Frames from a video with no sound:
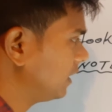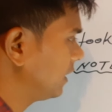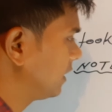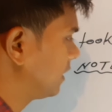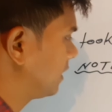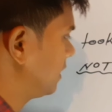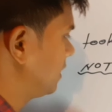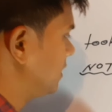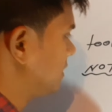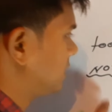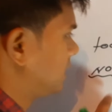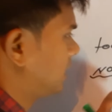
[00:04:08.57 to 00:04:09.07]
It
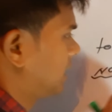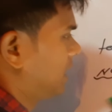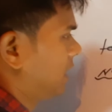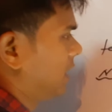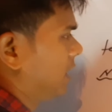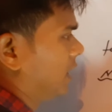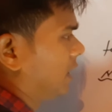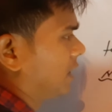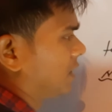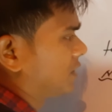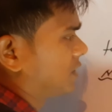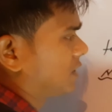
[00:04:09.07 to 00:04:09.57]
is
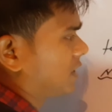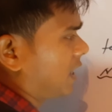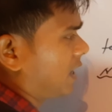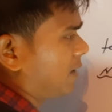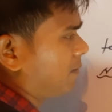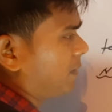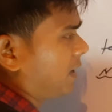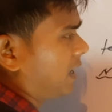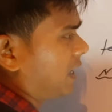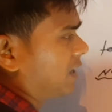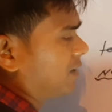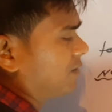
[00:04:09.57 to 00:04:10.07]

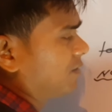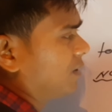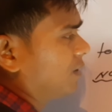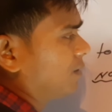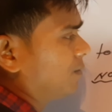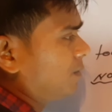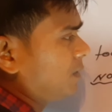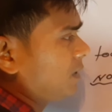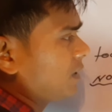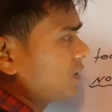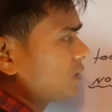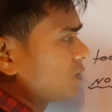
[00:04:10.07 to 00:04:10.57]
some
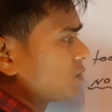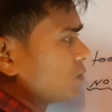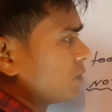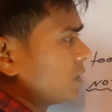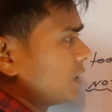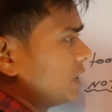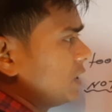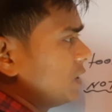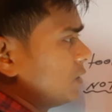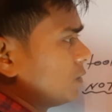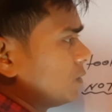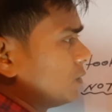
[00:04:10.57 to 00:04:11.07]
adverbials we
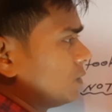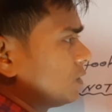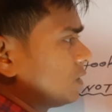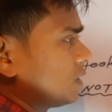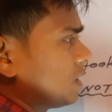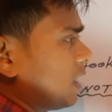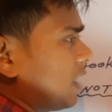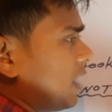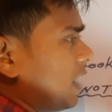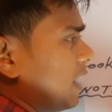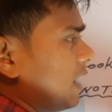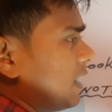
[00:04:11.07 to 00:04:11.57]
use
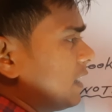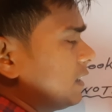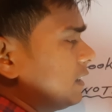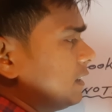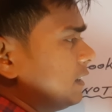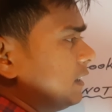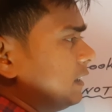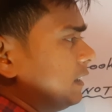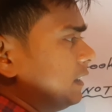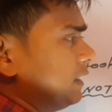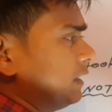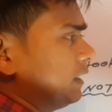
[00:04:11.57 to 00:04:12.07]
are
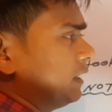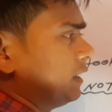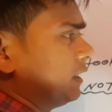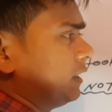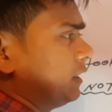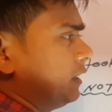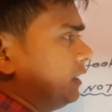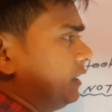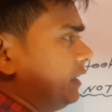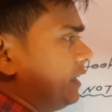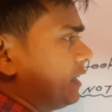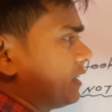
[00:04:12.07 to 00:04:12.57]

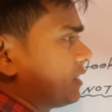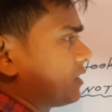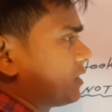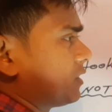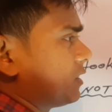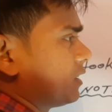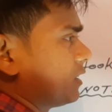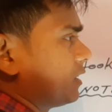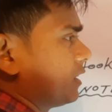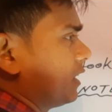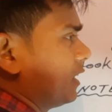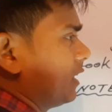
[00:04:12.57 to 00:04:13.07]

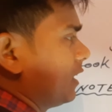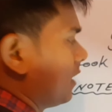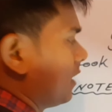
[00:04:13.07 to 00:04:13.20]
yesterday,